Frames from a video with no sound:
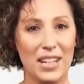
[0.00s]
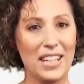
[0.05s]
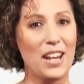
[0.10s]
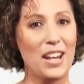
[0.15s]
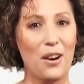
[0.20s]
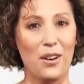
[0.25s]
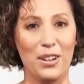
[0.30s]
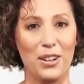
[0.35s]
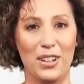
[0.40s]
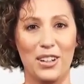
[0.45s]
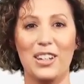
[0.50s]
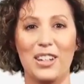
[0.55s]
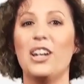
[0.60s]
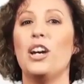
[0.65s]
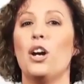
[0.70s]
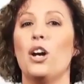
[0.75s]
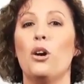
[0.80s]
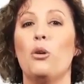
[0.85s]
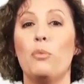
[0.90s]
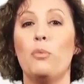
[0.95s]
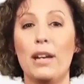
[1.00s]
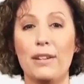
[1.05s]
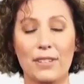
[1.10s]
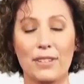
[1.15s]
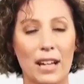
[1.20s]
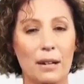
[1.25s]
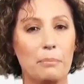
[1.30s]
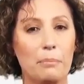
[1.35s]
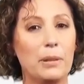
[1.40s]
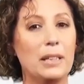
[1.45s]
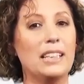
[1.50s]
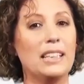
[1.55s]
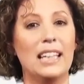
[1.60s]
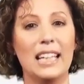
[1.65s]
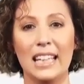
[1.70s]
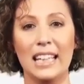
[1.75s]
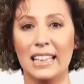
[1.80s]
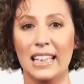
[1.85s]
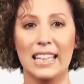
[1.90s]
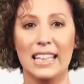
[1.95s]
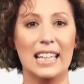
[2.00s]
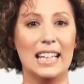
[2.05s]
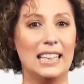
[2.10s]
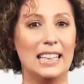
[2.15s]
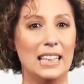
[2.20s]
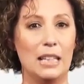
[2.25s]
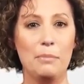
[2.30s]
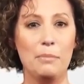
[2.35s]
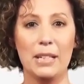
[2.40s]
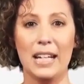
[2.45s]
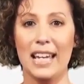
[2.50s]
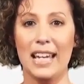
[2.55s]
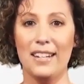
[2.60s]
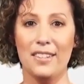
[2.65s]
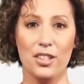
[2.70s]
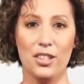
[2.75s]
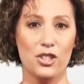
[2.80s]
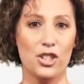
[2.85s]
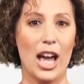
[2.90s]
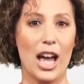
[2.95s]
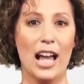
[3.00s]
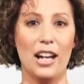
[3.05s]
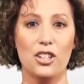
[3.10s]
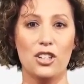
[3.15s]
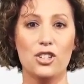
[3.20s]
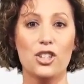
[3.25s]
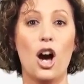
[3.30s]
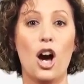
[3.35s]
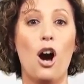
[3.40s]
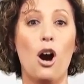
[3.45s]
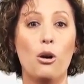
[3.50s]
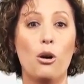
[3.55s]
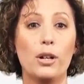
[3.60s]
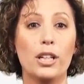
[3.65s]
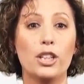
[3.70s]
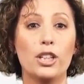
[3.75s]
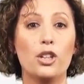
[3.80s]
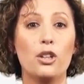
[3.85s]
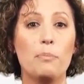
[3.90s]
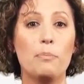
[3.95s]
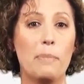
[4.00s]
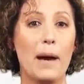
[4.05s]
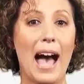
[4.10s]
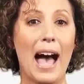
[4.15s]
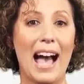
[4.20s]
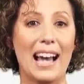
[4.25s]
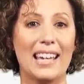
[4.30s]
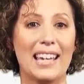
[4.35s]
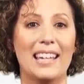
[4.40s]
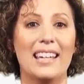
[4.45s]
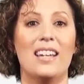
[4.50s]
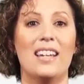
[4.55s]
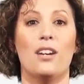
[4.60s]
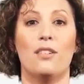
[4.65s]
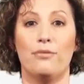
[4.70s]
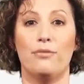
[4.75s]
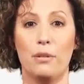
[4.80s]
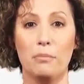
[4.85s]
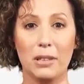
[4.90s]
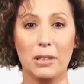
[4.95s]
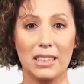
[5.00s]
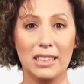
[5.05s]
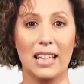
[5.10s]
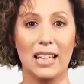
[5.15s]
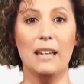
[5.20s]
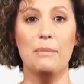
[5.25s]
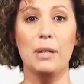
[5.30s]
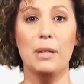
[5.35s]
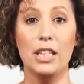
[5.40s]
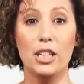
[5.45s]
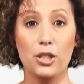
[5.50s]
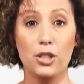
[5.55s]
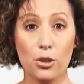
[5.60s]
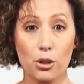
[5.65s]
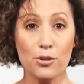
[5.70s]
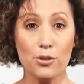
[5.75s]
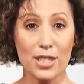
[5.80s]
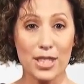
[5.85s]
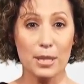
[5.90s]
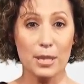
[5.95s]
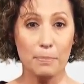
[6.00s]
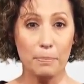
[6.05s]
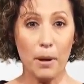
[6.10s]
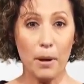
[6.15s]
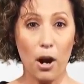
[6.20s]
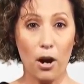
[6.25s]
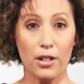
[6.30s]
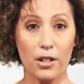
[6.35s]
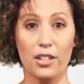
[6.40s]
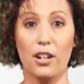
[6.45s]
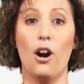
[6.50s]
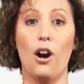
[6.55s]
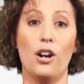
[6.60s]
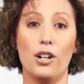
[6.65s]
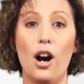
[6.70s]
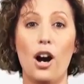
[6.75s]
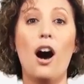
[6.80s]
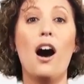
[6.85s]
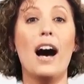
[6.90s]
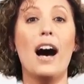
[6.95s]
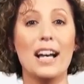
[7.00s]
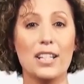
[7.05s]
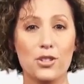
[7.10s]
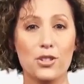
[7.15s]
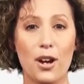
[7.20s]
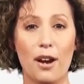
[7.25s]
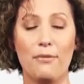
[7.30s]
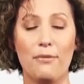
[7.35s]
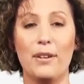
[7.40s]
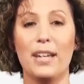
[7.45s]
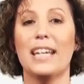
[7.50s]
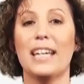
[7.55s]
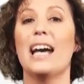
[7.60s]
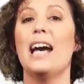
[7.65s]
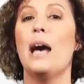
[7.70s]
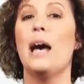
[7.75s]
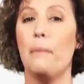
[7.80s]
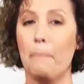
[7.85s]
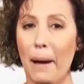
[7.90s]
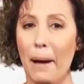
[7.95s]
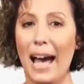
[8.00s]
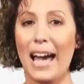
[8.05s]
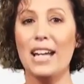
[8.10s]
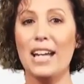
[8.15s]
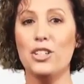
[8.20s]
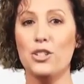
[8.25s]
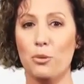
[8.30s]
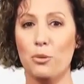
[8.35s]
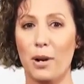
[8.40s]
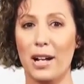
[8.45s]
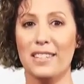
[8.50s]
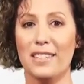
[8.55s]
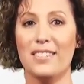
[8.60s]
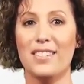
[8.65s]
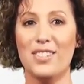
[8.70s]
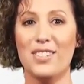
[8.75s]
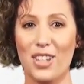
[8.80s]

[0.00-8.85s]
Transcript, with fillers: video. We've completely eliminated the challenge holding you back from claiming your spot on high traffic page one